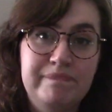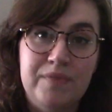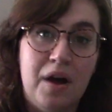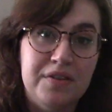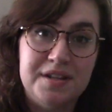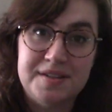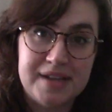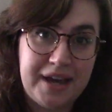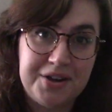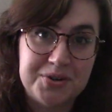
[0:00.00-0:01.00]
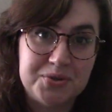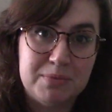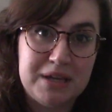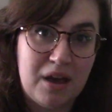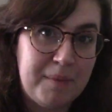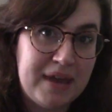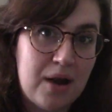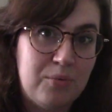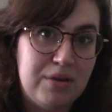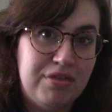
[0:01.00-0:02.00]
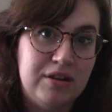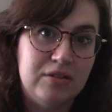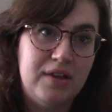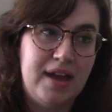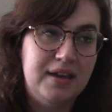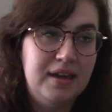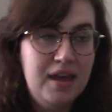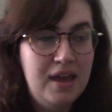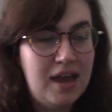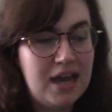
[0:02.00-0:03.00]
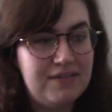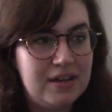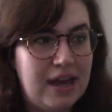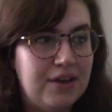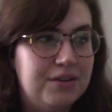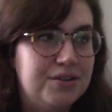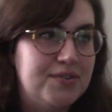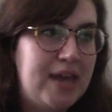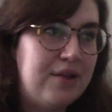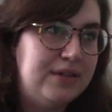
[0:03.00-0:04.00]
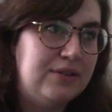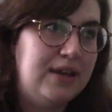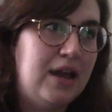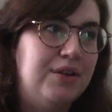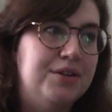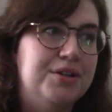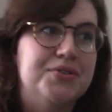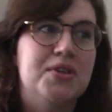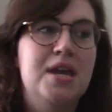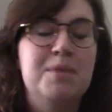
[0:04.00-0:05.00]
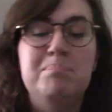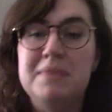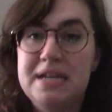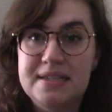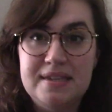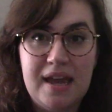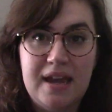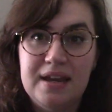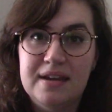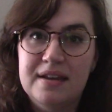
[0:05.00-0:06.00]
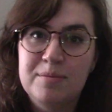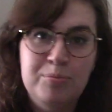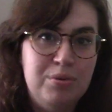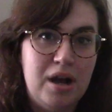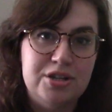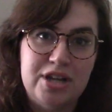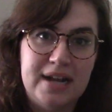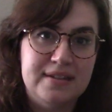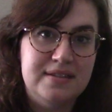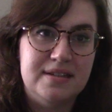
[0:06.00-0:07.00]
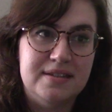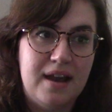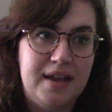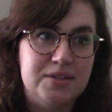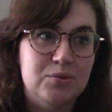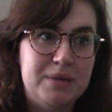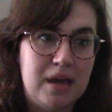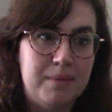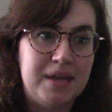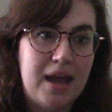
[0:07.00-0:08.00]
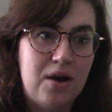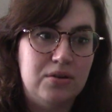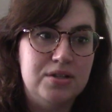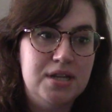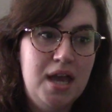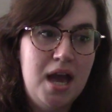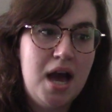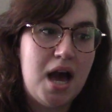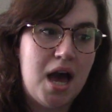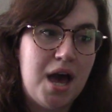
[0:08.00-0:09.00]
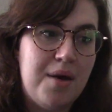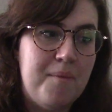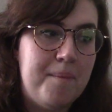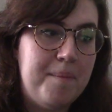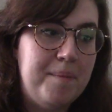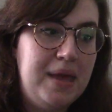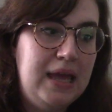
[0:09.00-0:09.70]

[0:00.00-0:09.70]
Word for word: all the designers will be coming out with their like advent calendars, countdown calendars, mini skein projects, designs will be coming out and